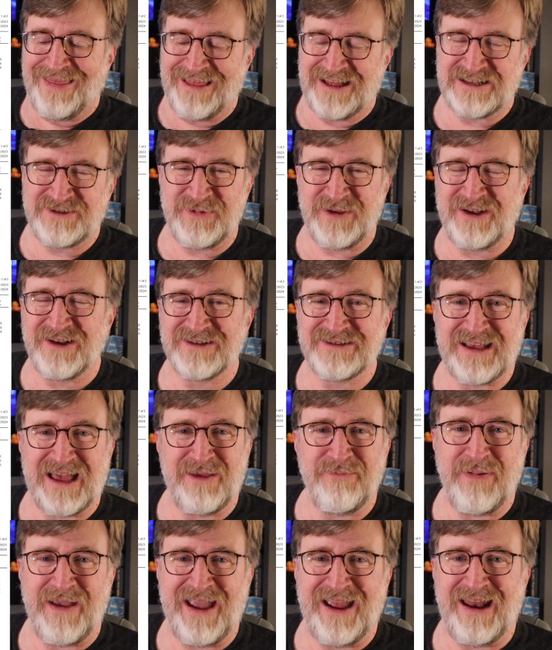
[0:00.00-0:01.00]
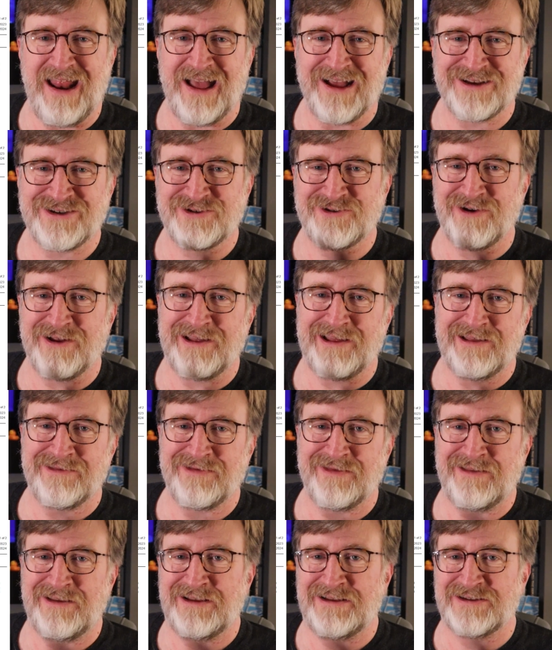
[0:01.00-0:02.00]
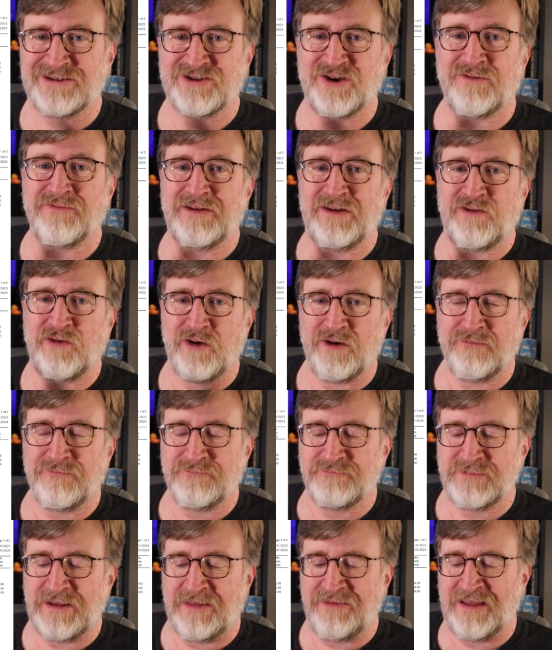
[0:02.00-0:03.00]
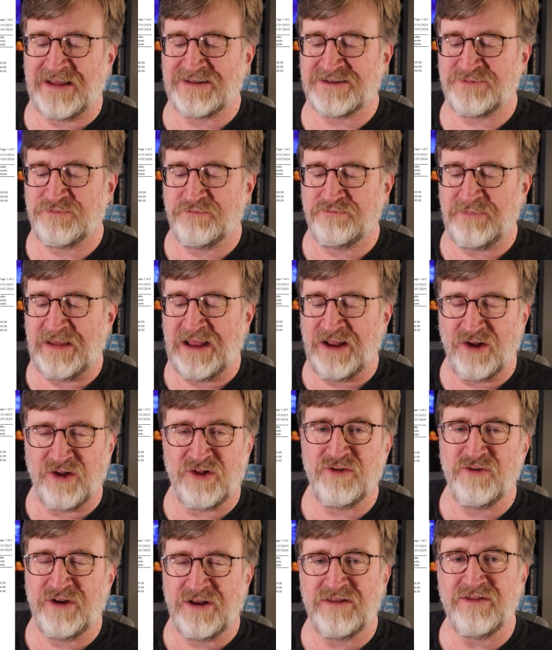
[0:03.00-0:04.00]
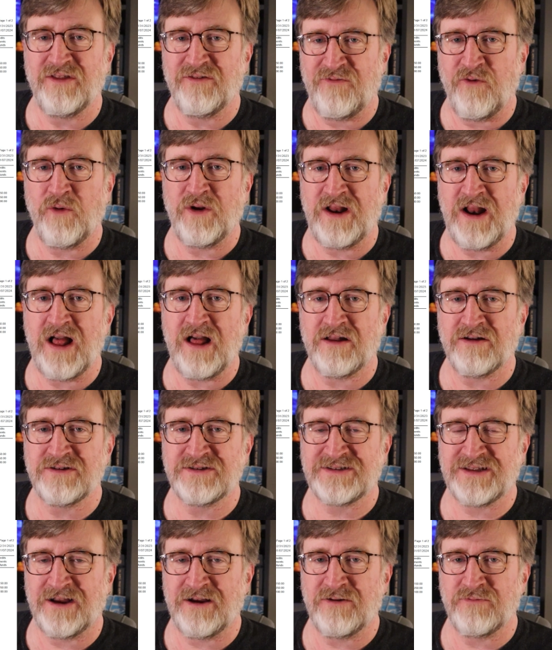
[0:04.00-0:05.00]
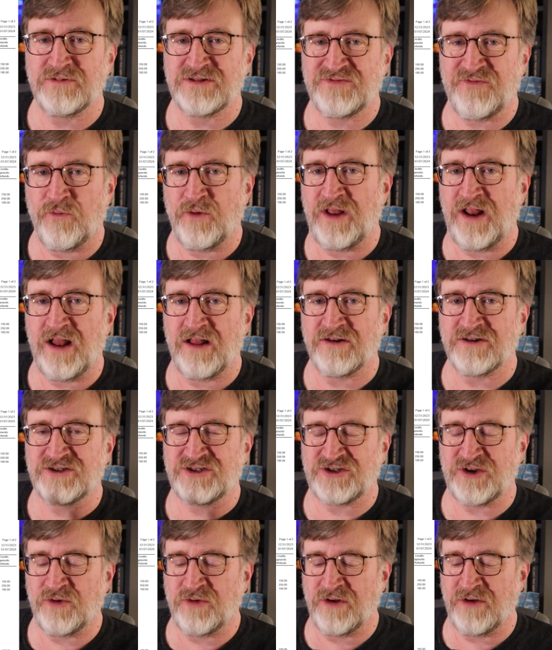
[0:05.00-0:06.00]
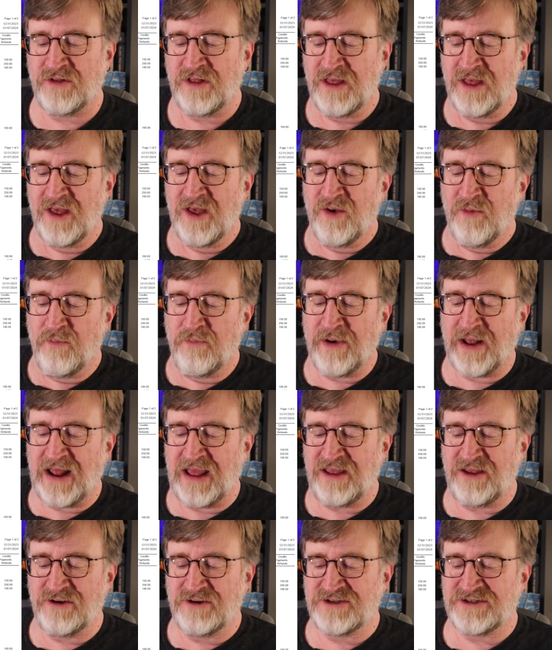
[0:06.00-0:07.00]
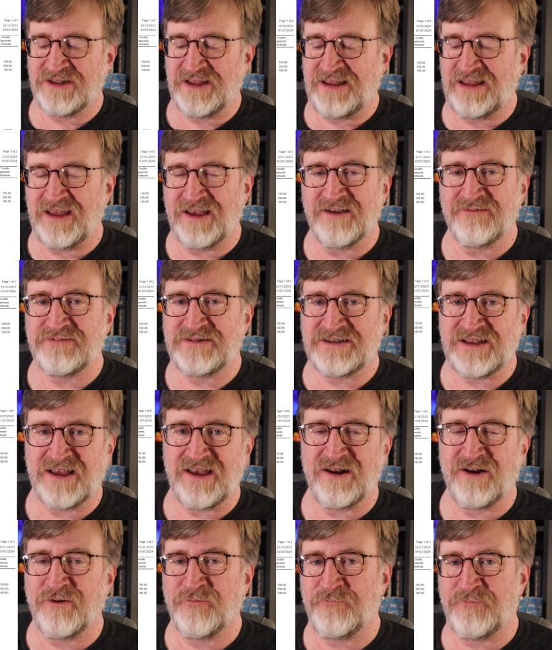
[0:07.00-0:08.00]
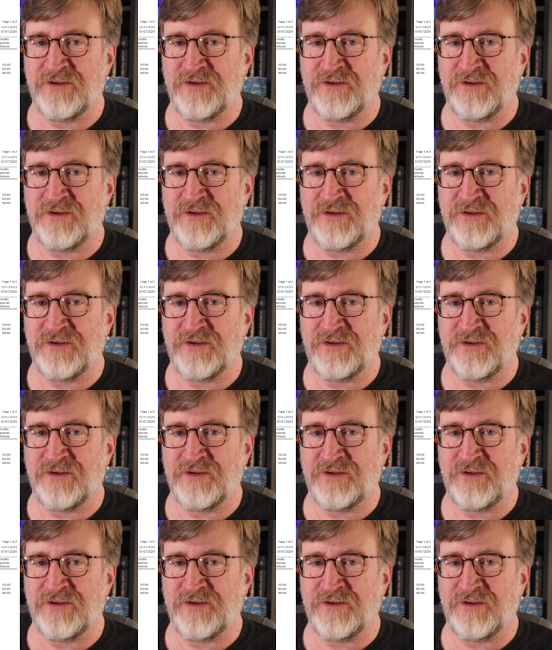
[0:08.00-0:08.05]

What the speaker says: That's because I paid extra to get the surf and turf, and that's included in the $40 there. It was $40 total. But I usually give $10 or